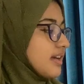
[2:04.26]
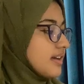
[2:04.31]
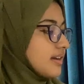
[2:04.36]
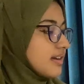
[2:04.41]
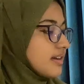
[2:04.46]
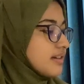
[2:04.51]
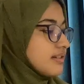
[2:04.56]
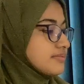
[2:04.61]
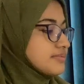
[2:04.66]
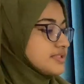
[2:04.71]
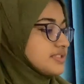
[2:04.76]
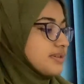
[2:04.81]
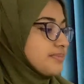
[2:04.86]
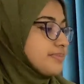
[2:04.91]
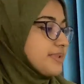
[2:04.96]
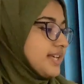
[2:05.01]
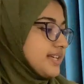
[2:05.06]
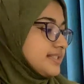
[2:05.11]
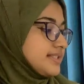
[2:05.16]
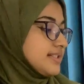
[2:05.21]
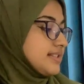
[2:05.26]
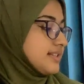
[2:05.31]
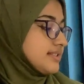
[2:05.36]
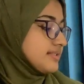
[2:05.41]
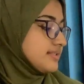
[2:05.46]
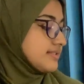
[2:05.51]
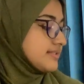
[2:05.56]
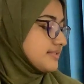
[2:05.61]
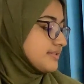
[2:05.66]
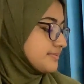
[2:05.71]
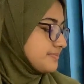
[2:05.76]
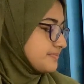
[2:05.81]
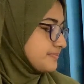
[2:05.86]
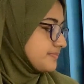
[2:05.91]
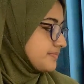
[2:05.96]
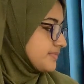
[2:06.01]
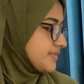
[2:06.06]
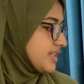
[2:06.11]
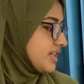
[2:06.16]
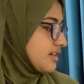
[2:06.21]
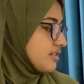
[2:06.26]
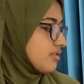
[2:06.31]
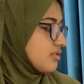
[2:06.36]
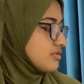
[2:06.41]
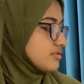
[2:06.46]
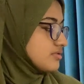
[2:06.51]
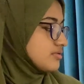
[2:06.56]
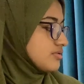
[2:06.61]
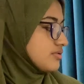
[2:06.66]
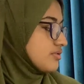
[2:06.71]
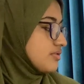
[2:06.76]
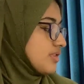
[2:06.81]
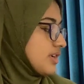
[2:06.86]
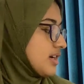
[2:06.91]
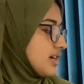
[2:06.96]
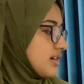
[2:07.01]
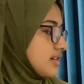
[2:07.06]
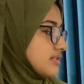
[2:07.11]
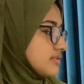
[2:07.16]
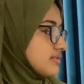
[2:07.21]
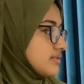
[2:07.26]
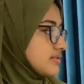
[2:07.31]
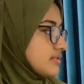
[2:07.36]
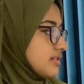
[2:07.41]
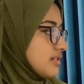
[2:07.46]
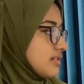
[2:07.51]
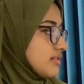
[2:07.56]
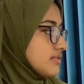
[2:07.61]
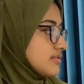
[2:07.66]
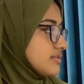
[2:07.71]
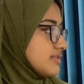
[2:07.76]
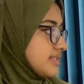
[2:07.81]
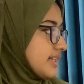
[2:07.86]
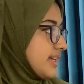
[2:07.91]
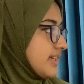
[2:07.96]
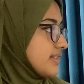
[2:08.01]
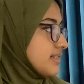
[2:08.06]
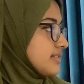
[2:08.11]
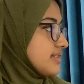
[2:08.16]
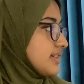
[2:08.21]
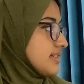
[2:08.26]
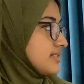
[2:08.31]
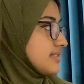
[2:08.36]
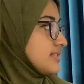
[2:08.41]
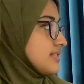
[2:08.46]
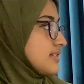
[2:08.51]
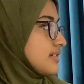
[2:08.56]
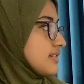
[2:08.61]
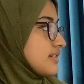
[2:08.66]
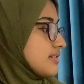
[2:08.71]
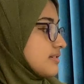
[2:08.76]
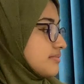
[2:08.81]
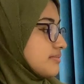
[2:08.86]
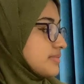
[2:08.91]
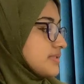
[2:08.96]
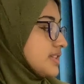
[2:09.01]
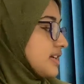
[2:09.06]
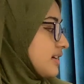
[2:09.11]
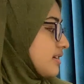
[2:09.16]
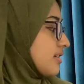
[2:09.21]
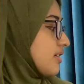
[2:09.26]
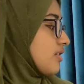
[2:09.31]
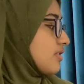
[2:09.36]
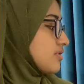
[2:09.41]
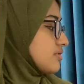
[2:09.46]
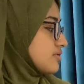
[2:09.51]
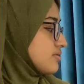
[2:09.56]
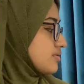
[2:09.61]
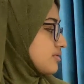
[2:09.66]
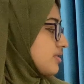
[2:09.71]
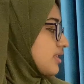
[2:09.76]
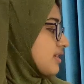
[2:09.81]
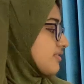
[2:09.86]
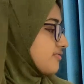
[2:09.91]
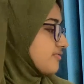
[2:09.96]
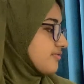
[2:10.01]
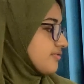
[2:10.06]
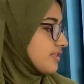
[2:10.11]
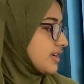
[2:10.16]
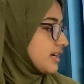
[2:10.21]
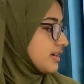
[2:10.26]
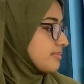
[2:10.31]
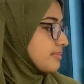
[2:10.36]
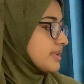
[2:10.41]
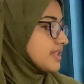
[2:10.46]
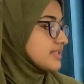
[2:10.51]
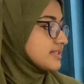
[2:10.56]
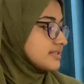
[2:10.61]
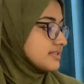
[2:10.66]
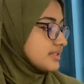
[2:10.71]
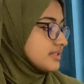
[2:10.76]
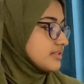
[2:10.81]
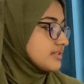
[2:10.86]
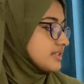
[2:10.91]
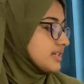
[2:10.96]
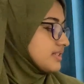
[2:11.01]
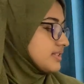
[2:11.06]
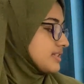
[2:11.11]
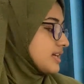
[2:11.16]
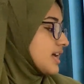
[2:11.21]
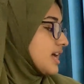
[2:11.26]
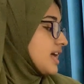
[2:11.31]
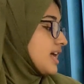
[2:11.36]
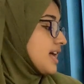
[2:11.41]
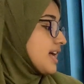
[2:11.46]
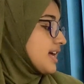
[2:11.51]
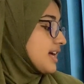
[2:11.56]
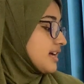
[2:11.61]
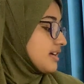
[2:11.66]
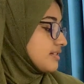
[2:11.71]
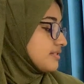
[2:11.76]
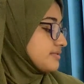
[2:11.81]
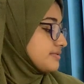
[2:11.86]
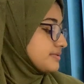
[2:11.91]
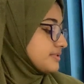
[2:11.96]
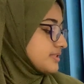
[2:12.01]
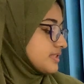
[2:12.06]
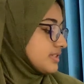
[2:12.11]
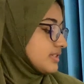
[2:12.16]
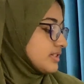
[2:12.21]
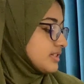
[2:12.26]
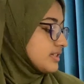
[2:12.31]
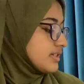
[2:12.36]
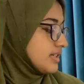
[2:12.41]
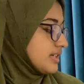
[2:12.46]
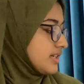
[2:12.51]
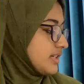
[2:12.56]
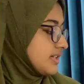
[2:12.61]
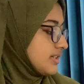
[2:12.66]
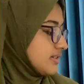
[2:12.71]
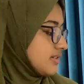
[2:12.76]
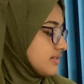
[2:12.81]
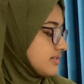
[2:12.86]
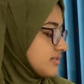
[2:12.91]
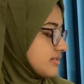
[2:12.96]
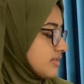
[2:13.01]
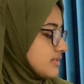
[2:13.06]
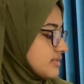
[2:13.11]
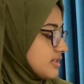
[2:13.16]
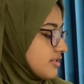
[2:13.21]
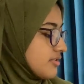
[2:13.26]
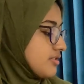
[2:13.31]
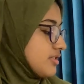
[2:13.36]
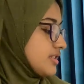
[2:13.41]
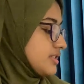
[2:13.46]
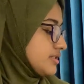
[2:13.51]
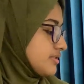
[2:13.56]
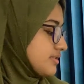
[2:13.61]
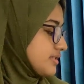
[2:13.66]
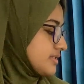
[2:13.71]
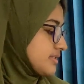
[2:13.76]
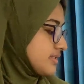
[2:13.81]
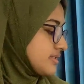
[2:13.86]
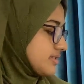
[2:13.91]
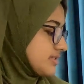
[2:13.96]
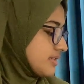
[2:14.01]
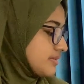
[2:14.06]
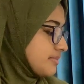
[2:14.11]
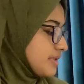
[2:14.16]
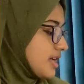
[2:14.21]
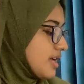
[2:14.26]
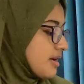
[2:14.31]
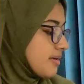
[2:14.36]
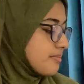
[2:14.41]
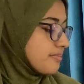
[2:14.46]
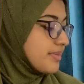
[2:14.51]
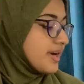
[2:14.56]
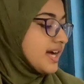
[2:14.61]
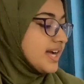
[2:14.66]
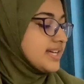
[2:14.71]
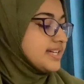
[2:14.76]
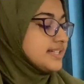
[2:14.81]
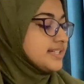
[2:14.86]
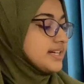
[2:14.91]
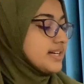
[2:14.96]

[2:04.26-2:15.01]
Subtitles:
comes the platelets. They are also a cell that they are also a fragment cell that helps in the circulatory system by